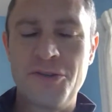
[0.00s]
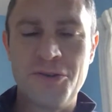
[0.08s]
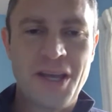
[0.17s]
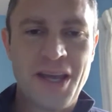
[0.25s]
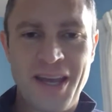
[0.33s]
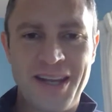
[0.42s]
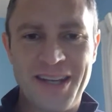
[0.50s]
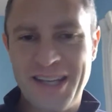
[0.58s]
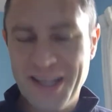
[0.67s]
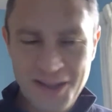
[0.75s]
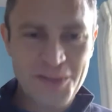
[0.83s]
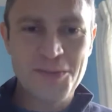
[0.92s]
you can
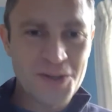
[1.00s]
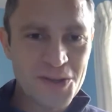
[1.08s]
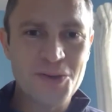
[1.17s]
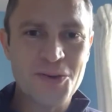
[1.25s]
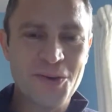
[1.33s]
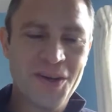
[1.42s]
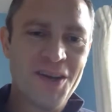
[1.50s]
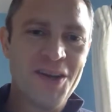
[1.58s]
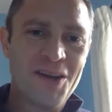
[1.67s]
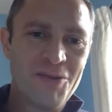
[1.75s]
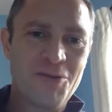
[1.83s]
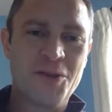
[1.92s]
get them to do
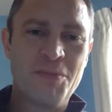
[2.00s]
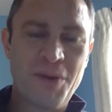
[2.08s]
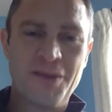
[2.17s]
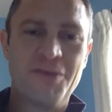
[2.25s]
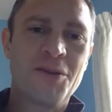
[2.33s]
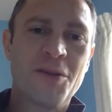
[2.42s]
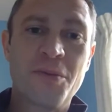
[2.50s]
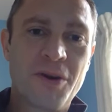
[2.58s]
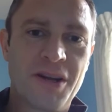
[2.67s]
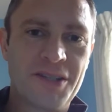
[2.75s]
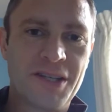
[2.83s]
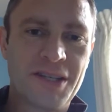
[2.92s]
for the benefit of the
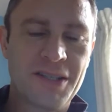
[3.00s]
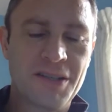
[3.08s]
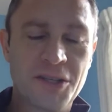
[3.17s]
project?